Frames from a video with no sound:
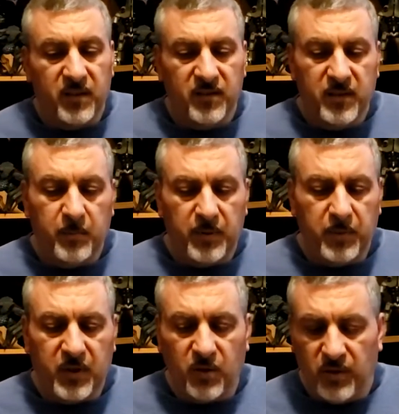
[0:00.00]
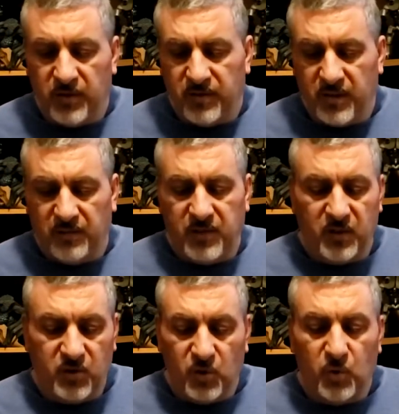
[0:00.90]
Simply because of the
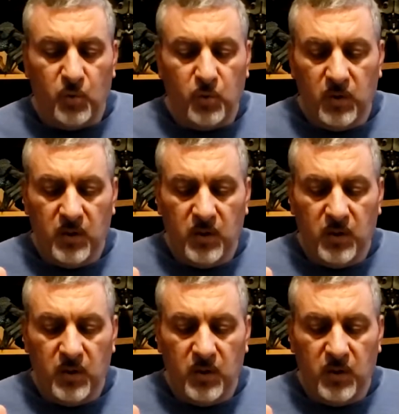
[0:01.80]
two,